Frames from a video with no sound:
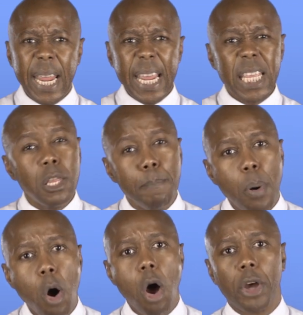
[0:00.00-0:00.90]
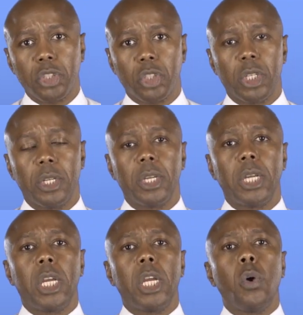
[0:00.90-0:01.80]
In the past,
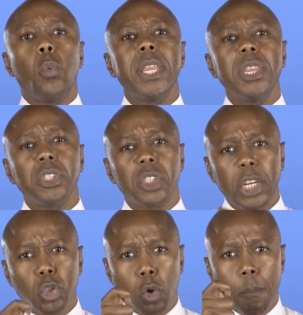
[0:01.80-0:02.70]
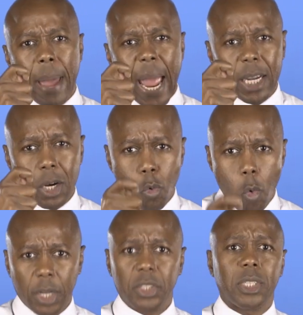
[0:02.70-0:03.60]
when the central bank
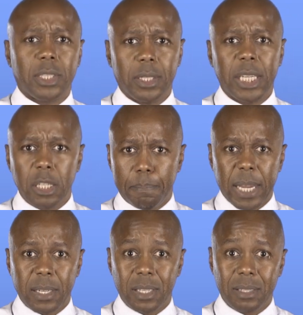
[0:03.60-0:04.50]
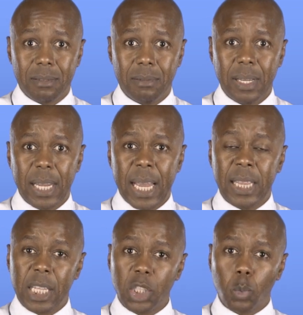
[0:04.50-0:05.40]
wasn't independent,
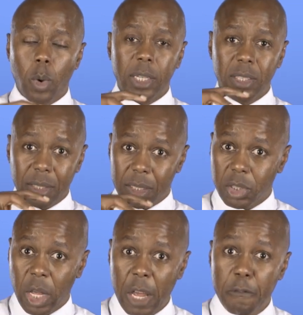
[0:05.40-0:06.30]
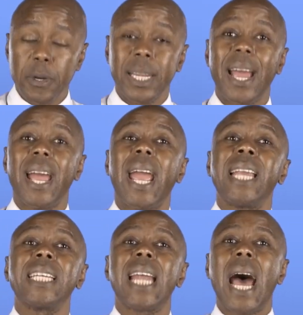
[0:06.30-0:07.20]
and this was in South Africa
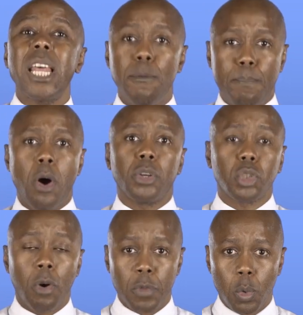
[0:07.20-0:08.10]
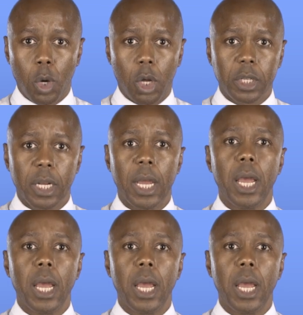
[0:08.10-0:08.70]
and in other parts of the world,